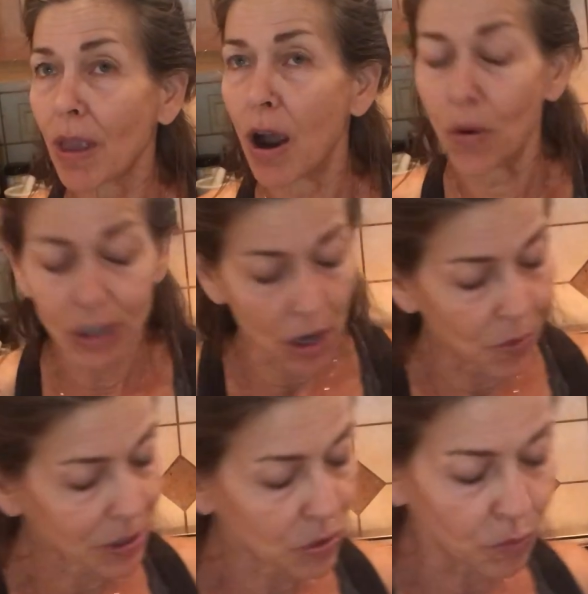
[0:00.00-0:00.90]
always,
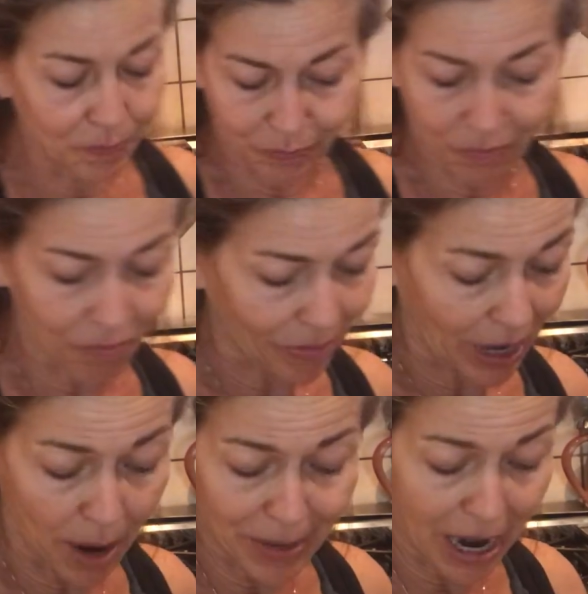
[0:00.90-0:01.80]
I
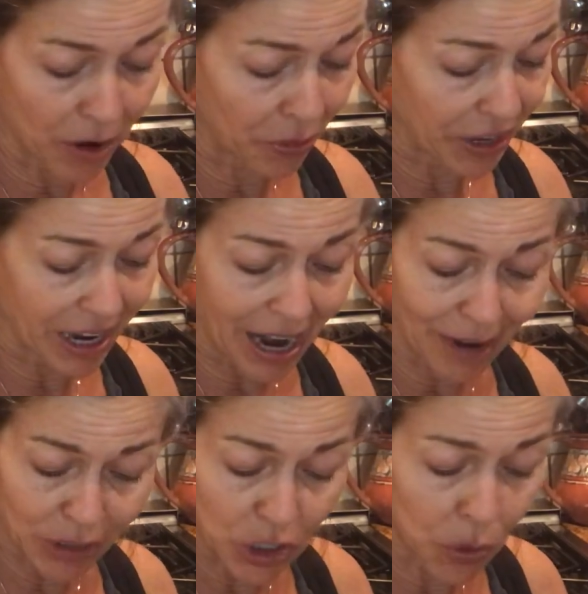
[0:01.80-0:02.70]
mean, I don't think I
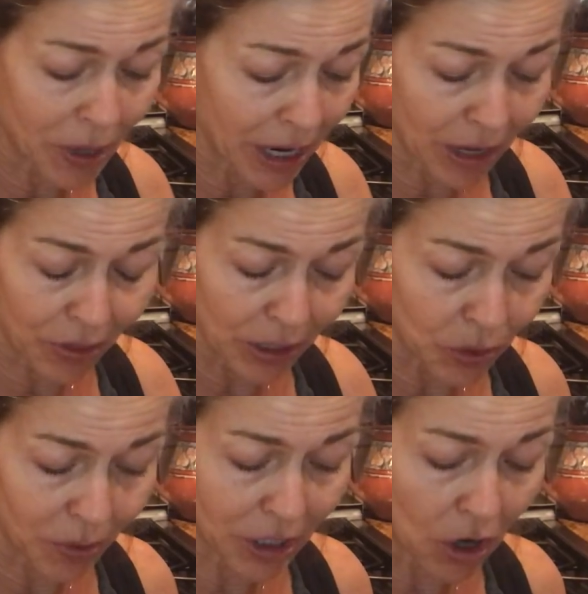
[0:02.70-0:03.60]
have to do anything
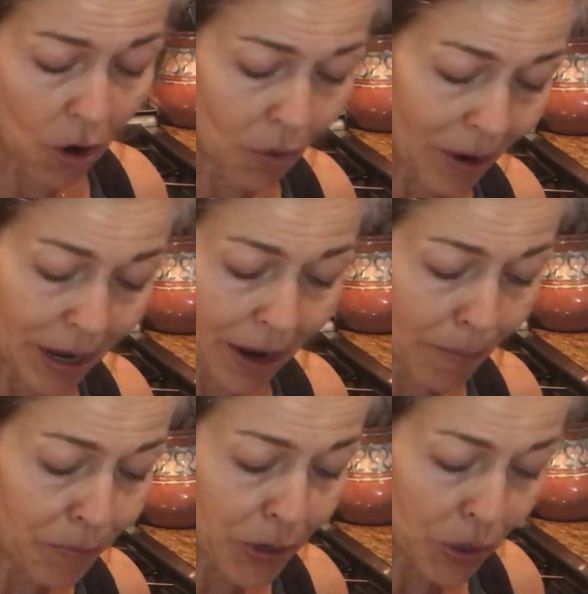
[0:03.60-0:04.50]
to it. It's already got
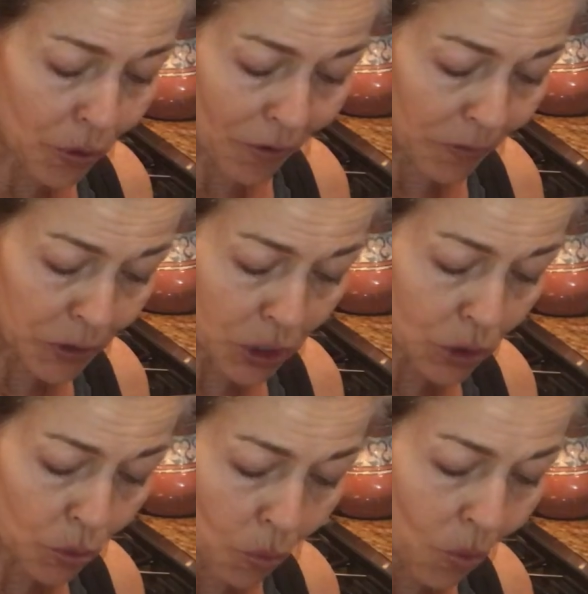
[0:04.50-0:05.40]
a beautiful
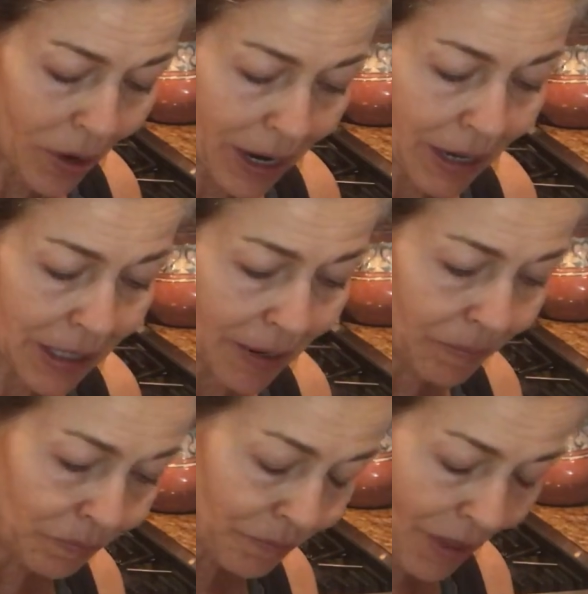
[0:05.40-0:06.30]
sweet
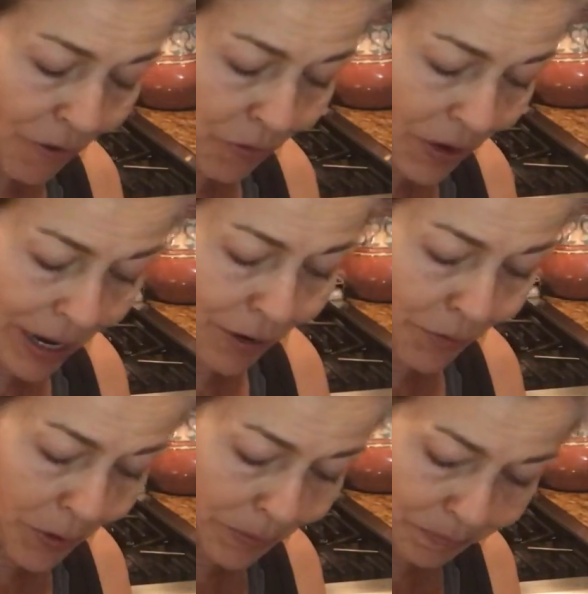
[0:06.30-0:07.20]

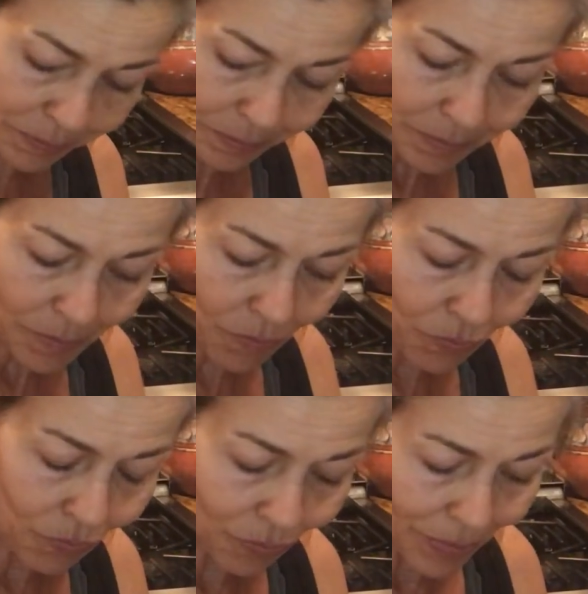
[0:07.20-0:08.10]
flavor.
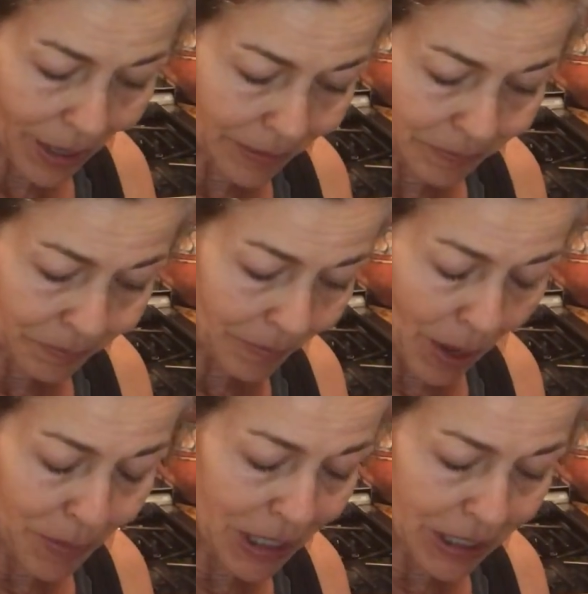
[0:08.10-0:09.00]

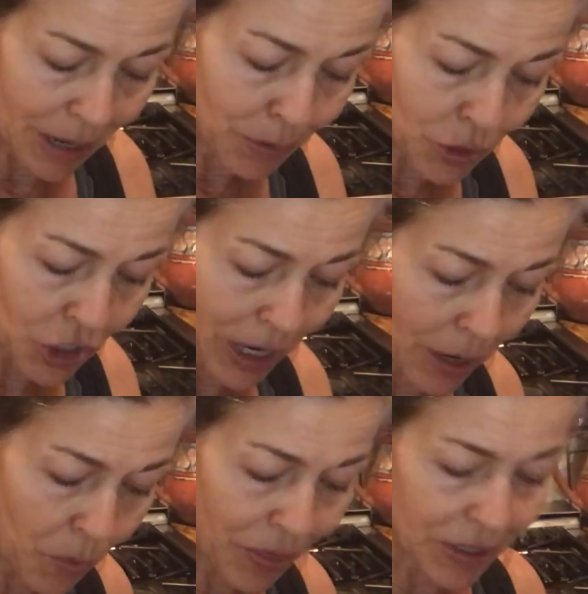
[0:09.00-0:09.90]
I'm going to double
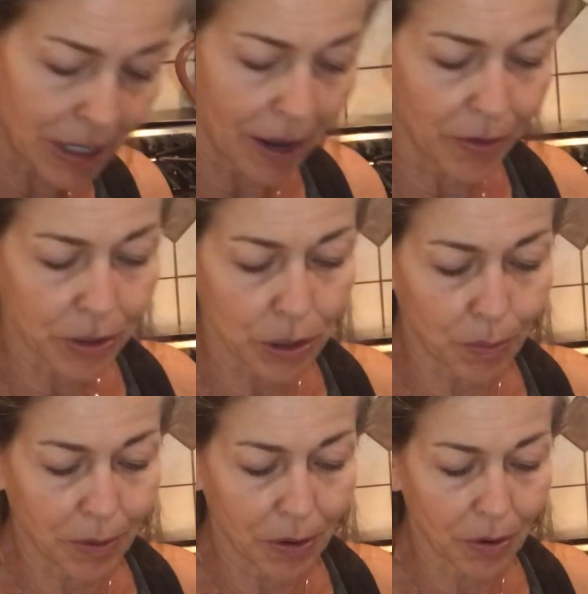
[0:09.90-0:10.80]
check with this other
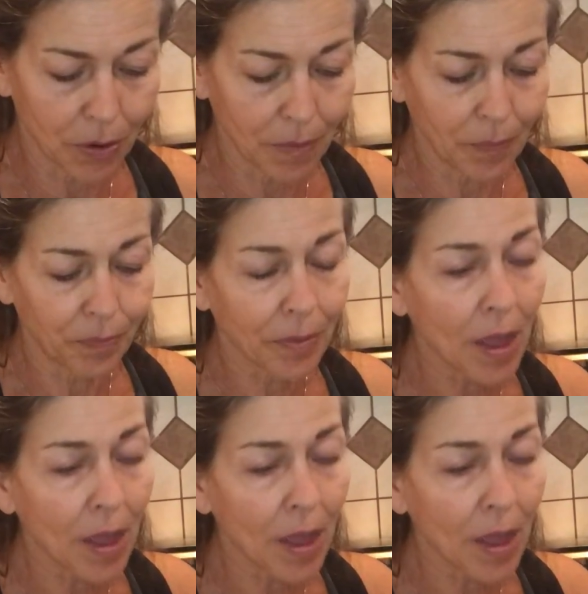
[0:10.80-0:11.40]
spoon.